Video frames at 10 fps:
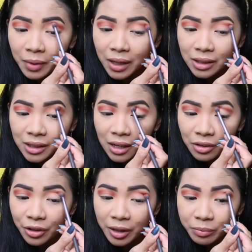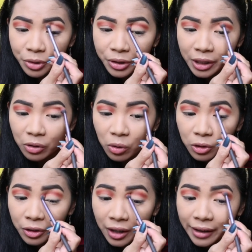Para siyang cranberry
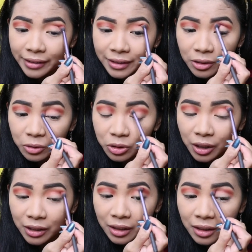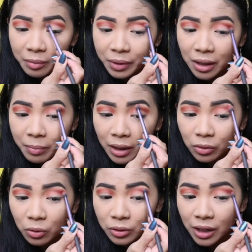color, guys. Itong shade na
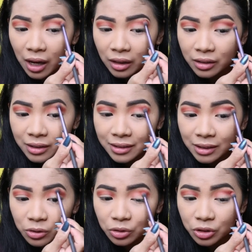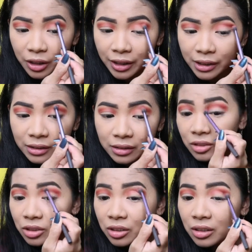pinapatong ko sa akin, transition shade.
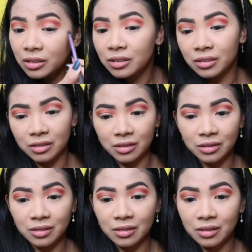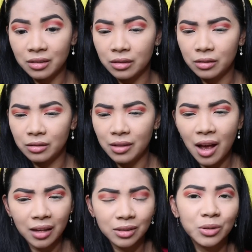Jesus,
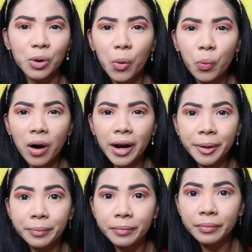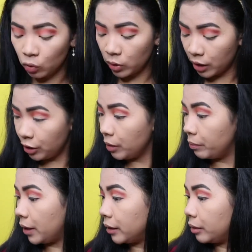that is so warm. Kuha tayo
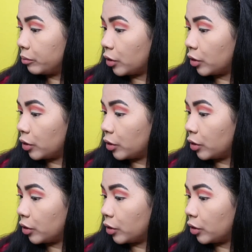ng blending